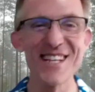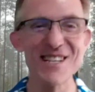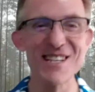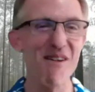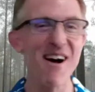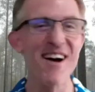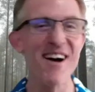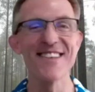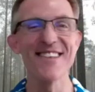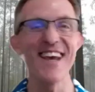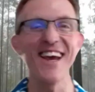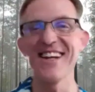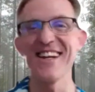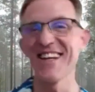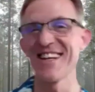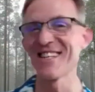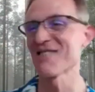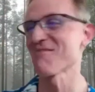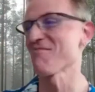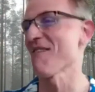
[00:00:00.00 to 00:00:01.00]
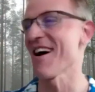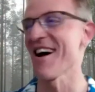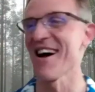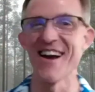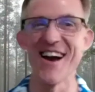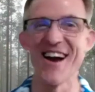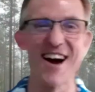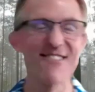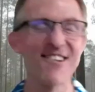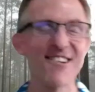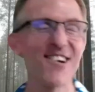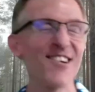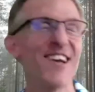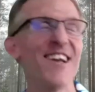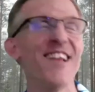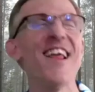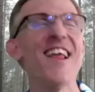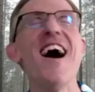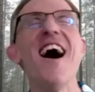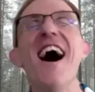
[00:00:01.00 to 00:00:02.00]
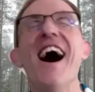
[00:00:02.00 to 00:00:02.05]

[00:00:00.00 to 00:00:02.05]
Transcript: spontaneous by Ronan.